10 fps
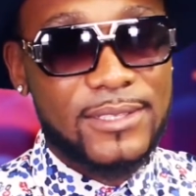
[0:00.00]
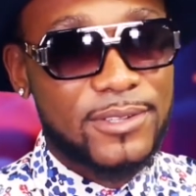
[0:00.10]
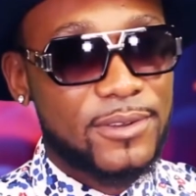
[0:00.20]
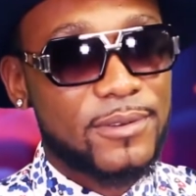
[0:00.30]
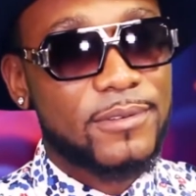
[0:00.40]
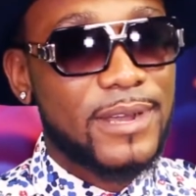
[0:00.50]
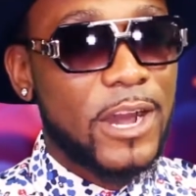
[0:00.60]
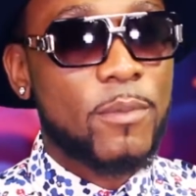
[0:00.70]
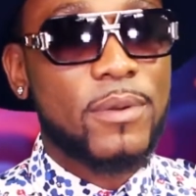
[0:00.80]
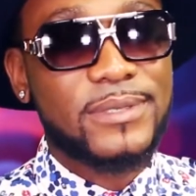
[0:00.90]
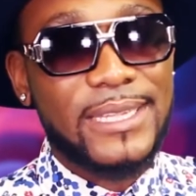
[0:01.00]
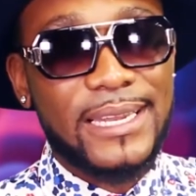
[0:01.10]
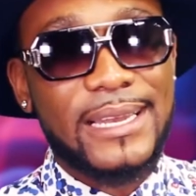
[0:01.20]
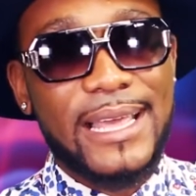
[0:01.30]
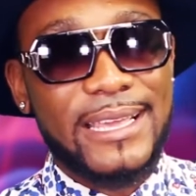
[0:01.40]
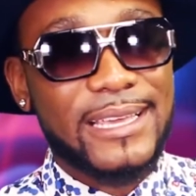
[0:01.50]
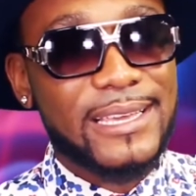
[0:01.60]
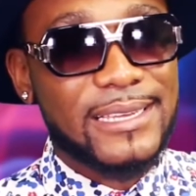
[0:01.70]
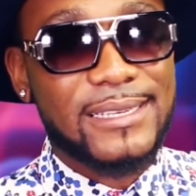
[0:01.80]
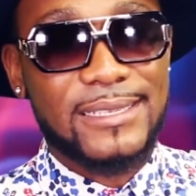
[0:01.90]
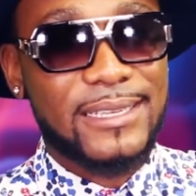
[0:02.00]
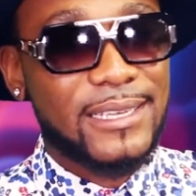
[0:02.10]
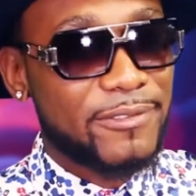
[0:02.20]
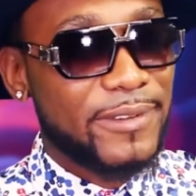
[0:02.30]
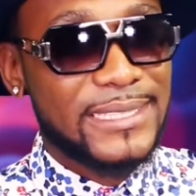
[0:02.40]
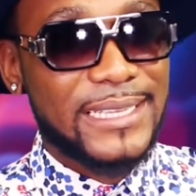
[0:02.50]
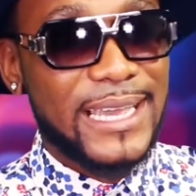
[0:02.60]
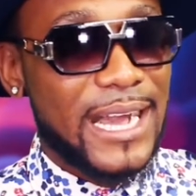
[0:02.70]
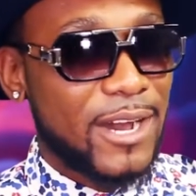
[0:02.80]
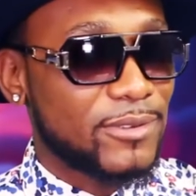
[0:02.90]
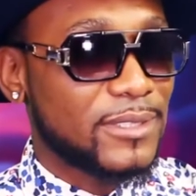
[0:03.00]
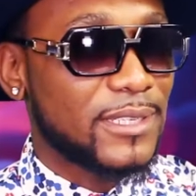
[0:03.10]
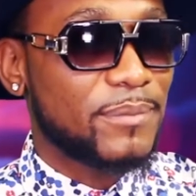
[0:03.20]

So albums started like phasing out,